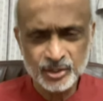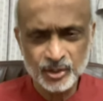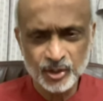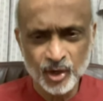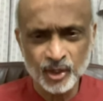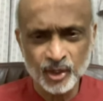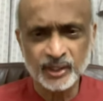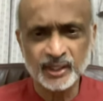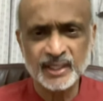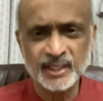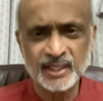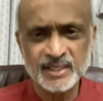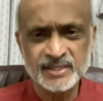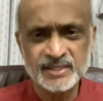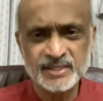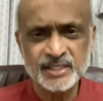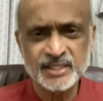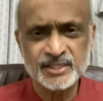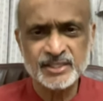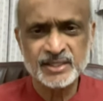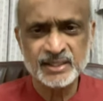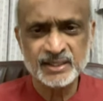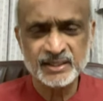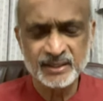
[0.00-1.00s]

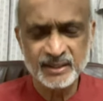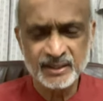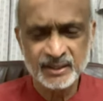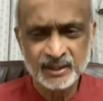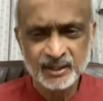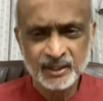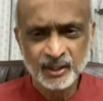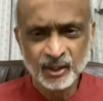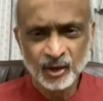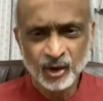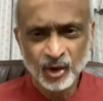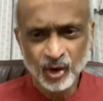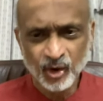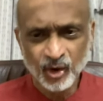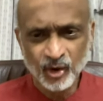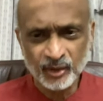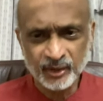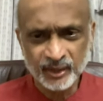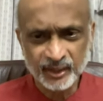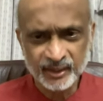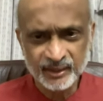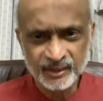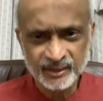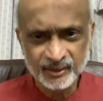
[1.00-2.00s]
organization
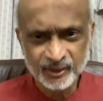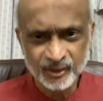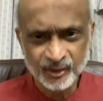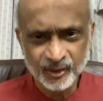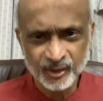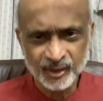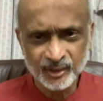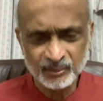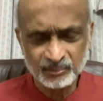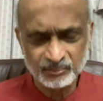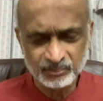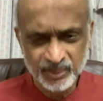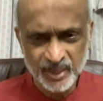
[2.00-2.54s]
or an or a,